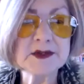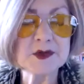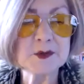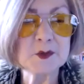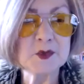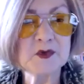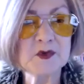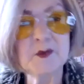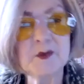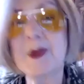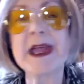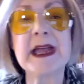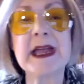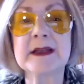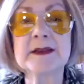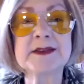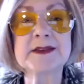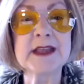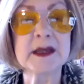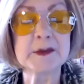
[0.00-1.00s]
to move
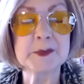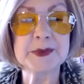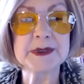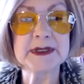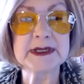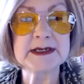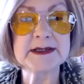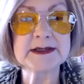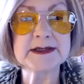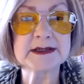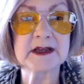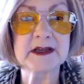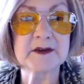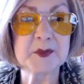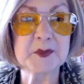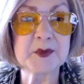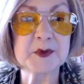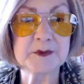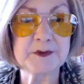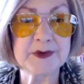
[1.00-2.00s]
past that place of
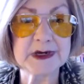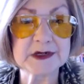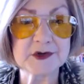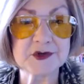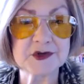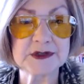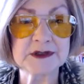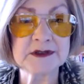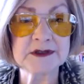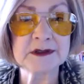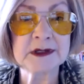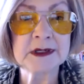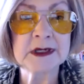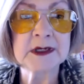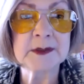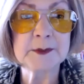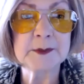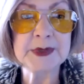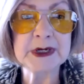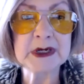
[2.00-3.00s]
perfection
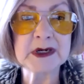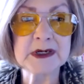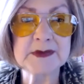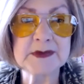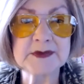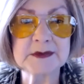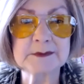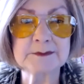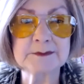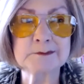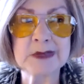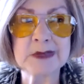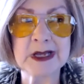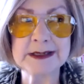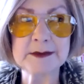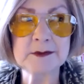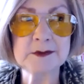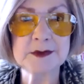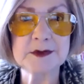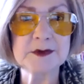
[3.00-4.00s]
because I
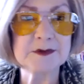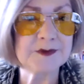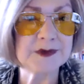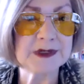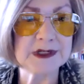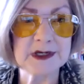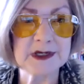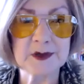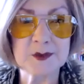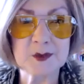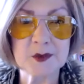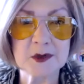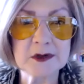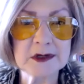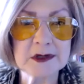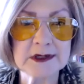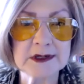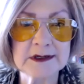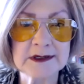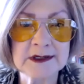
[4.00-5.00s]
don't do video
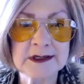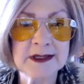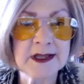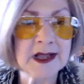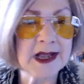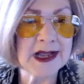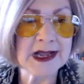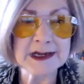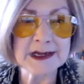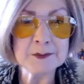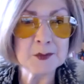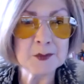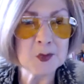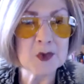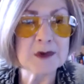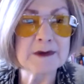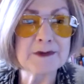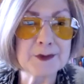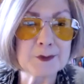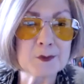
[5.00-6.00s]
work, I'm mm-hmm.
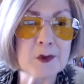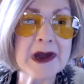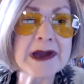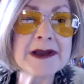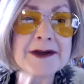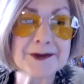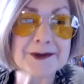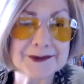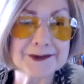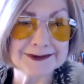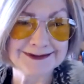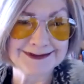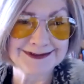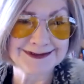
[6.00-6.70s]
more the writer.